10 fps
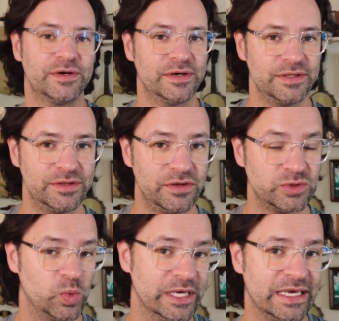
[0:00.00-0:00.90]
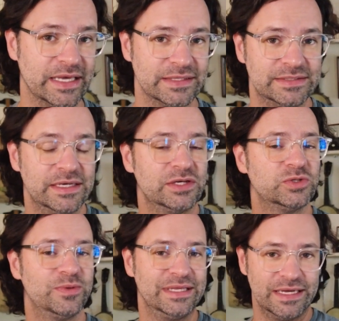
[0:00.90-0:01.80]
on those weekends
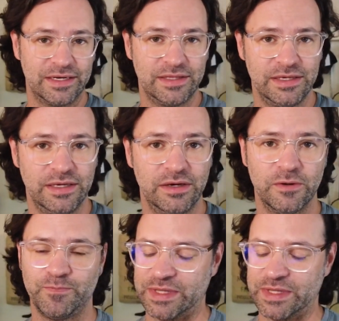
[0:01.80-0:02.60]
toward the end of the year.